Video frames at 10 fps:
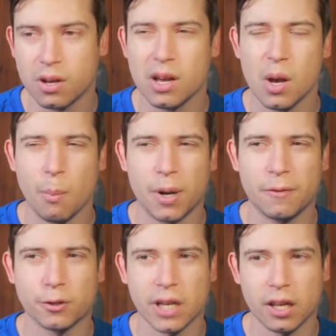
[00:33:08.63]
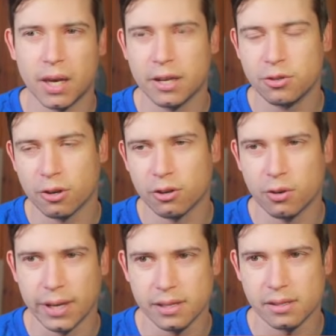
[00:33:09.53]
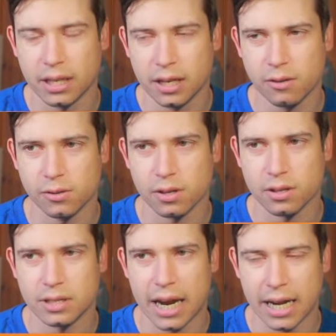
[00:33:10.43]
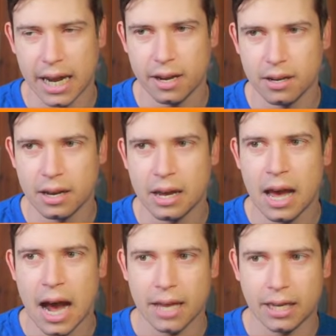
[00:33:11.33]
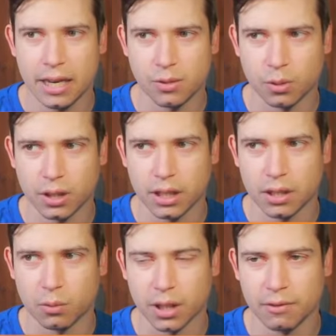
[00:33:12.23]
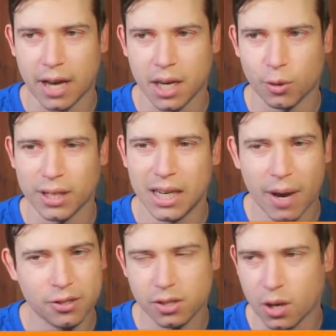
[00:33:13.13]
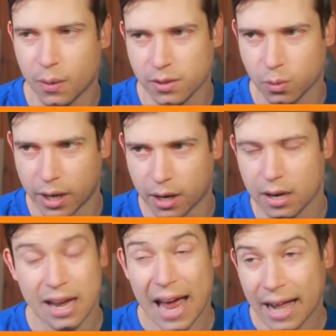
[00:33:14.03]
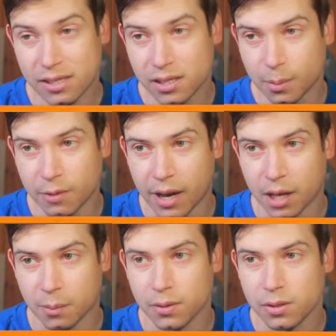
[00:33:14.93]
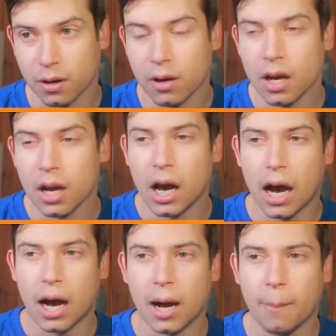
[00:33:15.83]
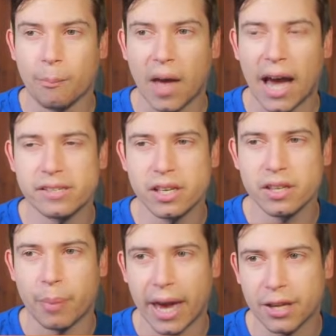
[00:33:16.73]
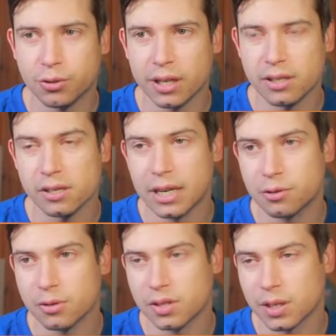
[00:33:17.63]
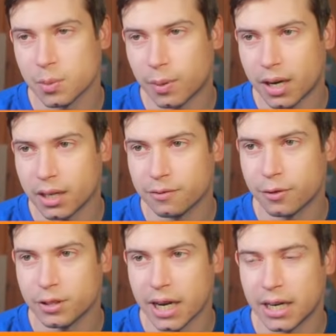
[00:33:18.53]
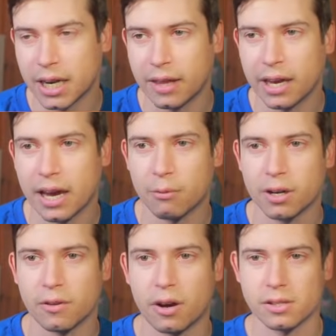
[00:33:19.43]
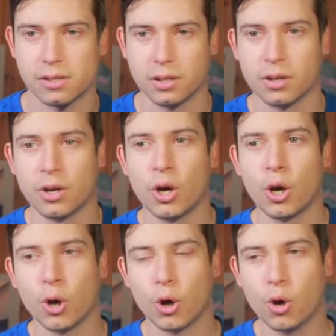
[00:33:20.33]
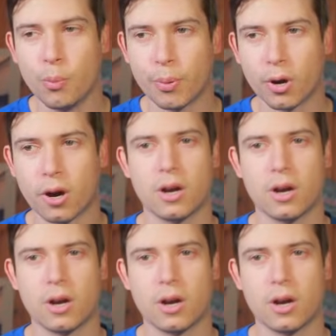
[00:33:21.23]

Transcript: But if you're telling me Njoku is the Eagles' tight end, I think he's really, really valuable. And he might just go elsewhere and still be valuable. So I see the Patriots as an interesting spot for tight end. They got rid of Austin Hooper,